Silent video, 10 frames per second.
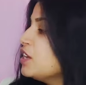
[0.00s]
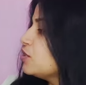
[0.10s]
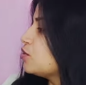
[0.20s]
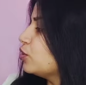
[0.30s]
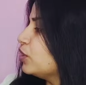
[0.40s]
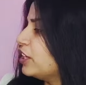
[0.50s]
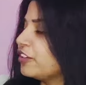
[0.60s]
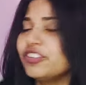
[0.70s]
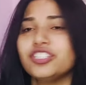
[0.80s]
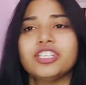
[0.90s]
so
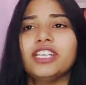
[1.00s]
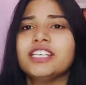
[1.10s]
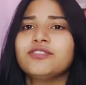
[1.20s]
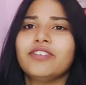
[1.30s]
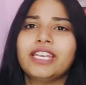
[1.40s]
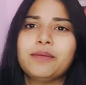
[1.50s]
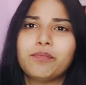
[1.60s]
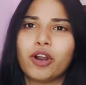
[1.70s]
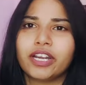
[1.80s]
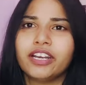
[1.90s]
revision is very
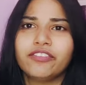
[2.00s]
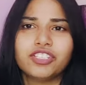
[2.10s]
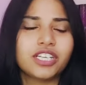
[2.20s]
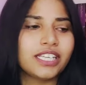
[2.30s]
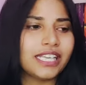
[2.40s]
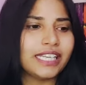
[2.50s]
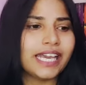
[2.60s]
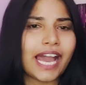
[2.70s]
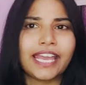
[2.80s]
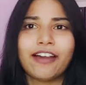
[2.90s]
important. Revision ke
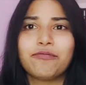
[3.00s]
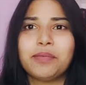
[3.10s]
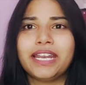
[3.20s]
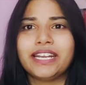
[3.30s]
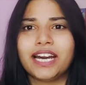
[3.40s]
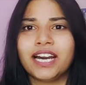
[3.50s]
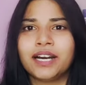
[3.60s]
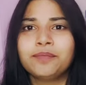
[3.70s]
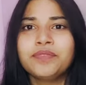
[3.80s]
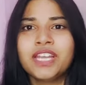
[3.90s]
liye I have made
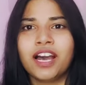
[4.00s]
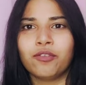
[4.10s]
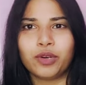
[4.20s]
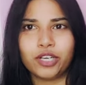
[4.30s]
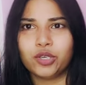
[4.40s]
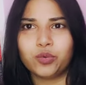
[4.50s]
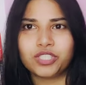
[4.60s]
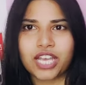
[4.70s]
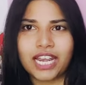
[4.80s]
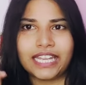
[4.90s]
a video
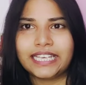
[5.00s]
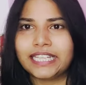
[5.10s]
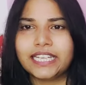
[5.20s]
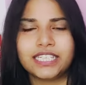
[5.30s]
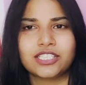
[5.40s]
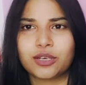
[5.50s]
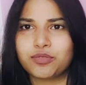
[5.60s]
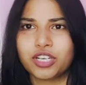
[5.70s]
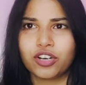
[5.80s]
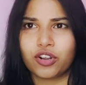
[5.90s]
which I'll link in the
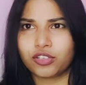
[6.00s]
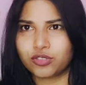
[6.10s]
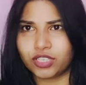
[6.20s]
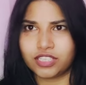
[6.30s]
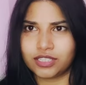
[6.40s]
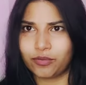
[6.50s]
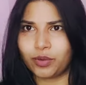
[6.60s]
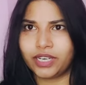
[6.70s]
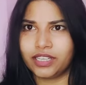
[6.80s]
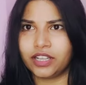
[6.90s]
description and also here
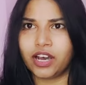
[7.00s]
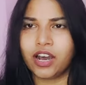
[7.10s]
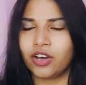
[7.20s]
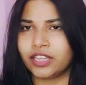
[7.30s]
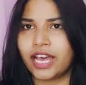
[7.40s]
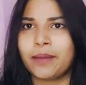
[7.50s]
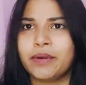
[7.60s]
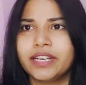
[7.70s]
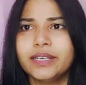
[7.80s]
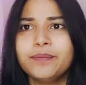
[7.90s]
somewhere in the on the I
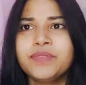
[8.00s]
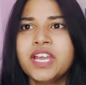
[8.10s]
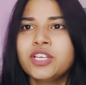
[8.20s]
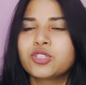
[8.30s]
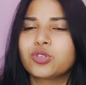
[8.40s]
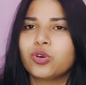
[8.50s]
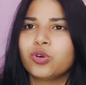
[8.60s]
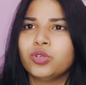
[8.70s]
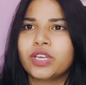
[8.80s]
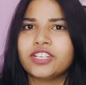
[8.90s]
button,
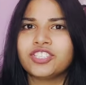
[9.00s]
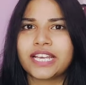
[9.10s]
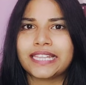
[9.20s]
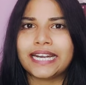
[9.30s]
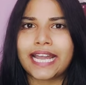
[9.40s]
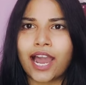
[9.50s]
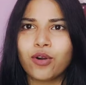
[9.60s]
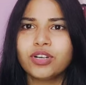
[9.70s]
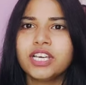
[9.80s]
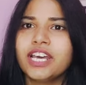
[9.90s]
so you can check that
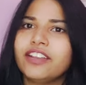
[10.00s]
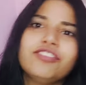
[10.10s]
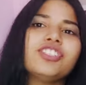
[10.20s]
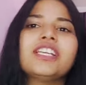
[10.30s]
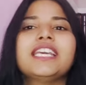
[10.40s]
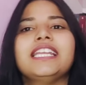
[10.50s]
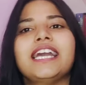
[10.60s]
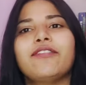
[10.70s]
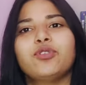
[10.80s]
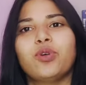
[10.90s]
out. Revision ke
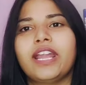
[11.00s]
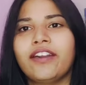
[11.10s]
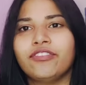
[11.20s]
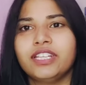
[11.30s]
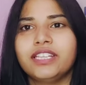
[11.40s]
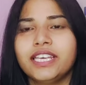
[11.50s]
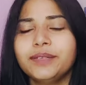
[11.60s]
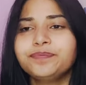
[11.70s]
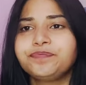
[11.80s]
liye I have told everything,